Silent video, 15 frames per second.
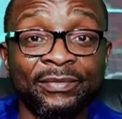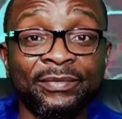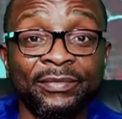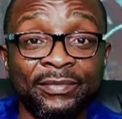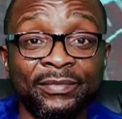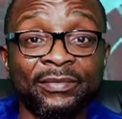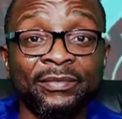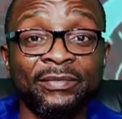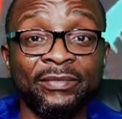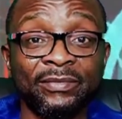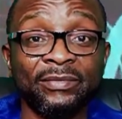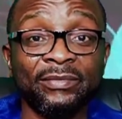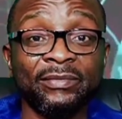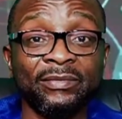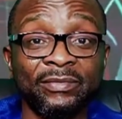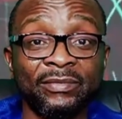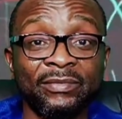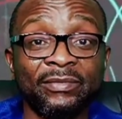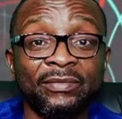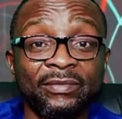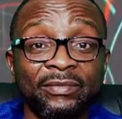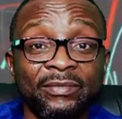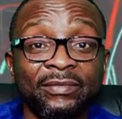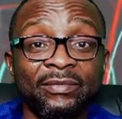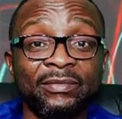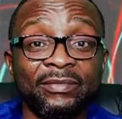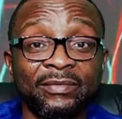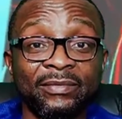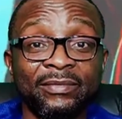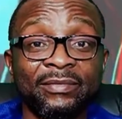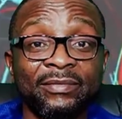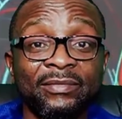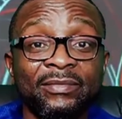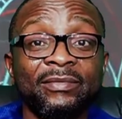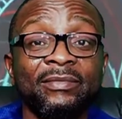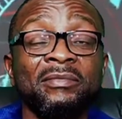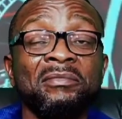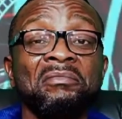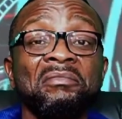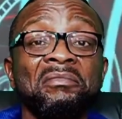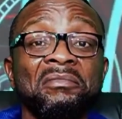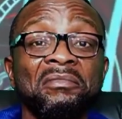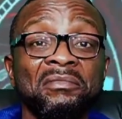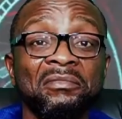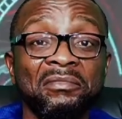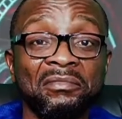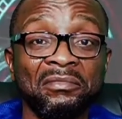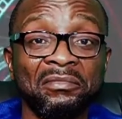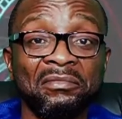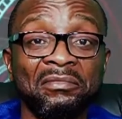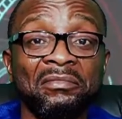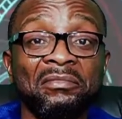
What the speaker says: What is the bad for these people to really run?